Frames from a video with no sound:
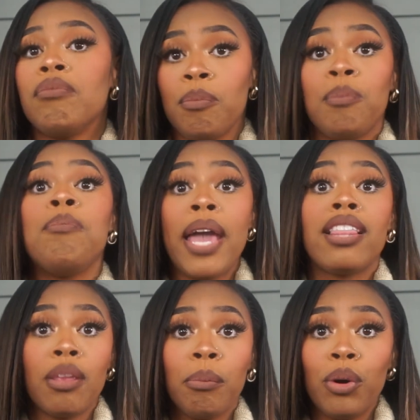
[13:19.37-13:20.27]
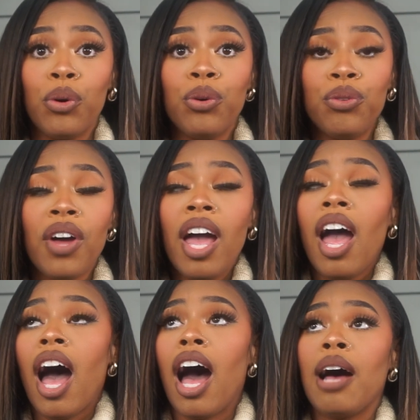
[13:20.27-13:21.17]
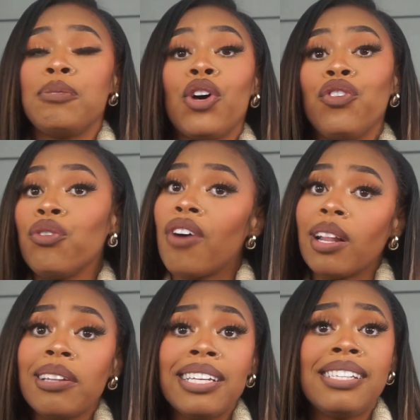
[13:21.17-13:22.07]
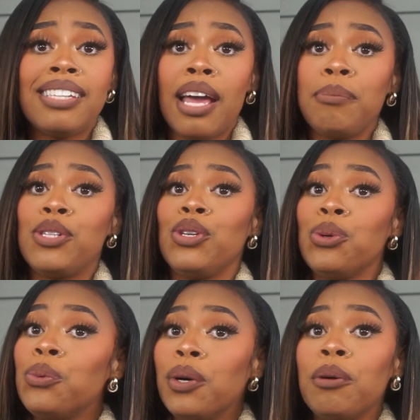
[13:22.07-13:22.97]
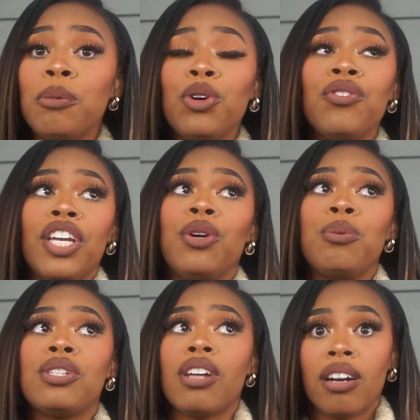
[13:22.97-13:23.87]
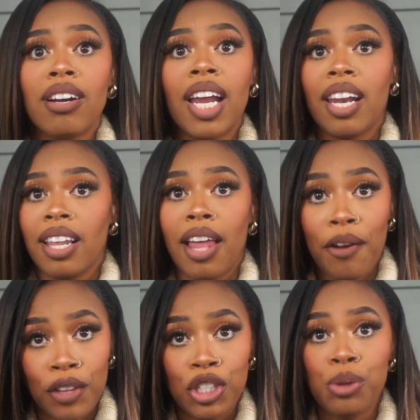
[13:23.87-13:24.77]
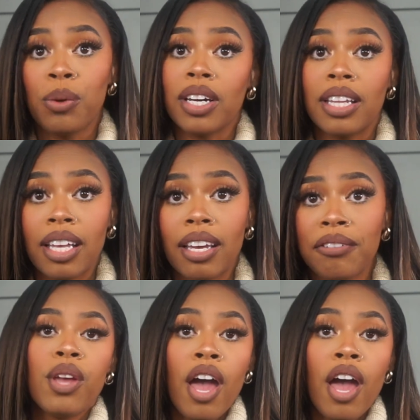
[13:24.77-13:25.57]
make the move. So if you follow these steps, you will move and you will start creating a life that you want to live.